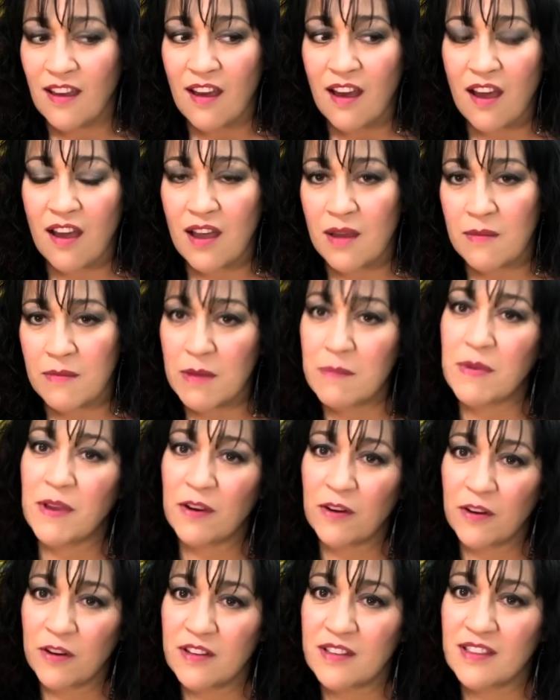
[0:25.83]
and be
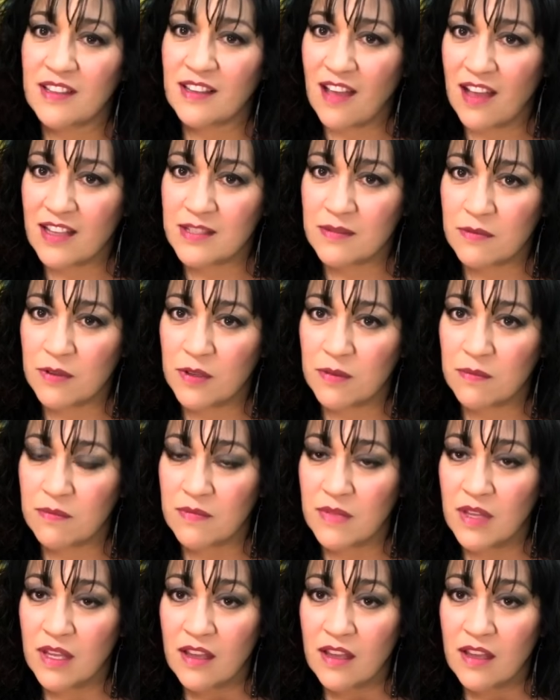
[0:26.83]
heard in the classroom.